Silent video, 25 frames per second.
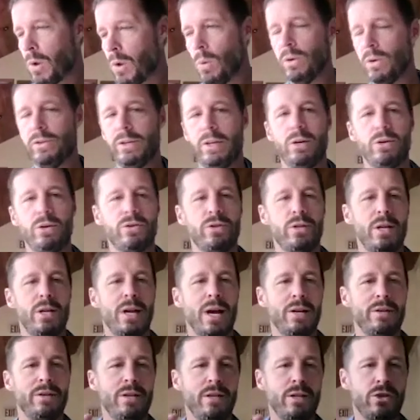What's
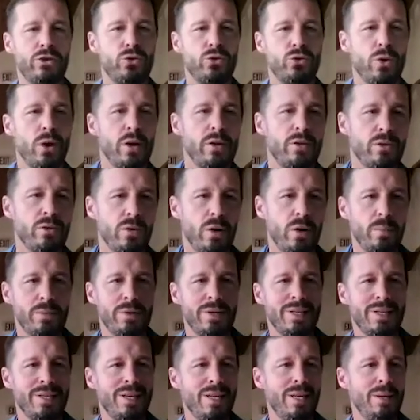interesting, I see the transcript
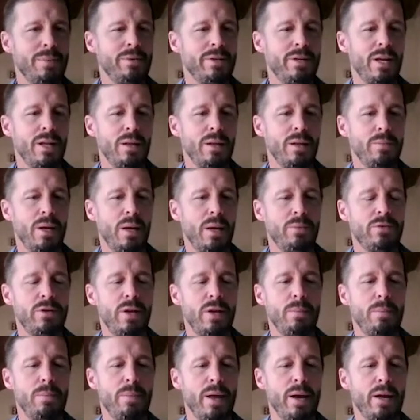keeps telling me I'm
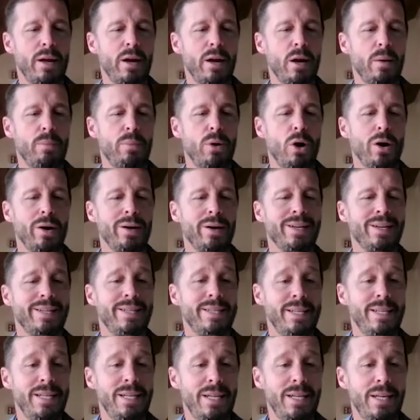saying Medicare Part
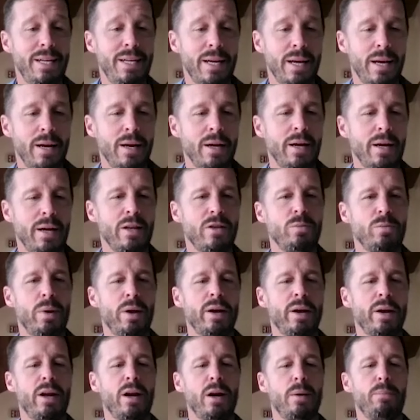D. It's
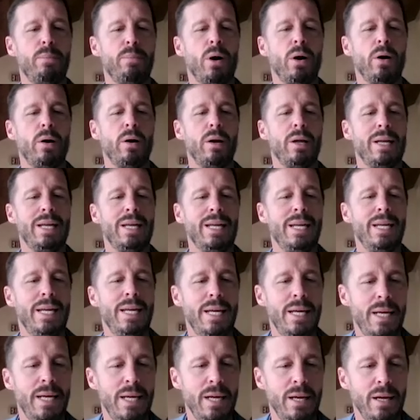Medicare Part
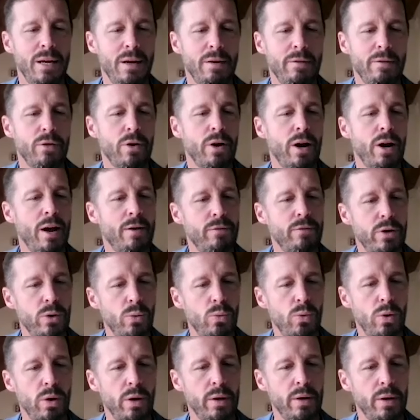E for
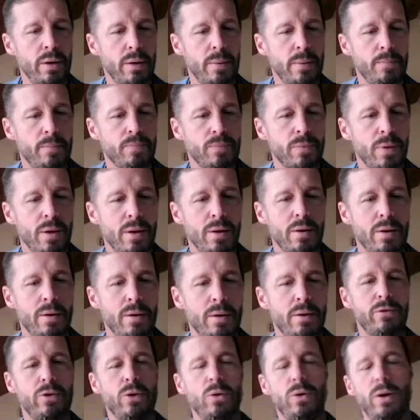everyone.
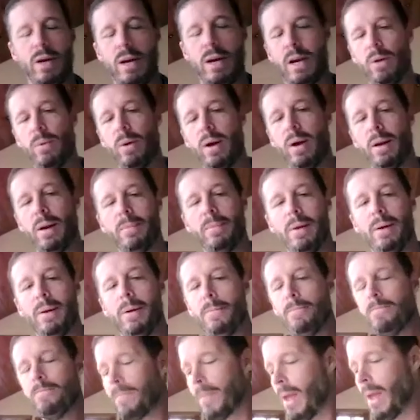So at any rate,
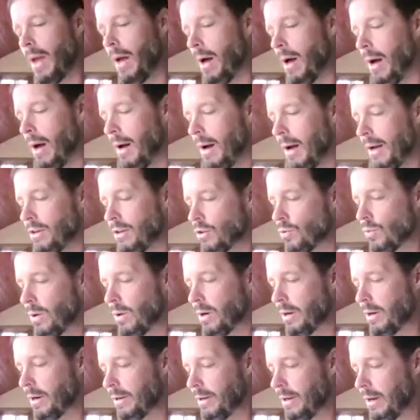I just
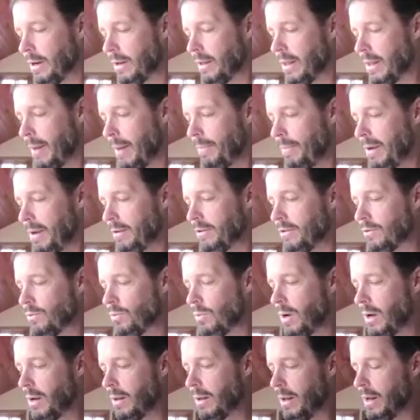wanted to tell you that piece as
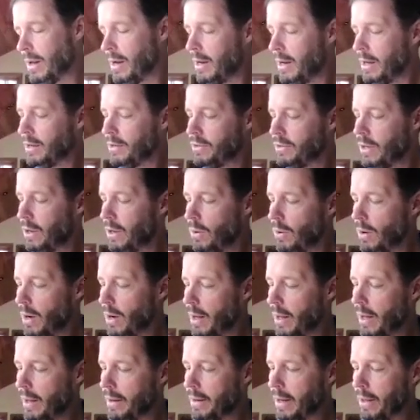well.
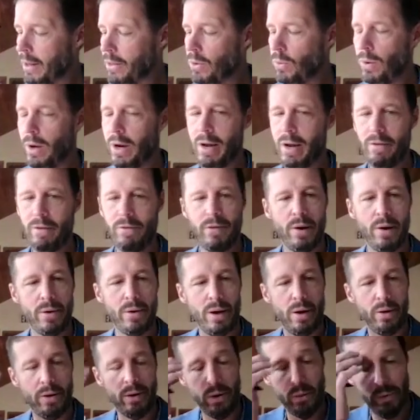So another one I
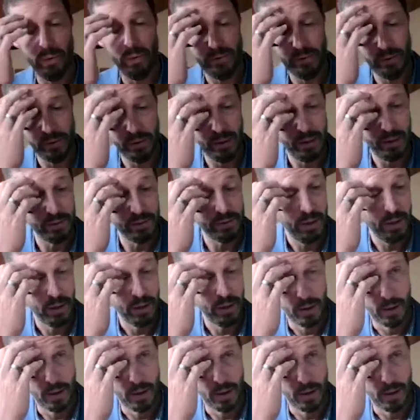found out here recently is,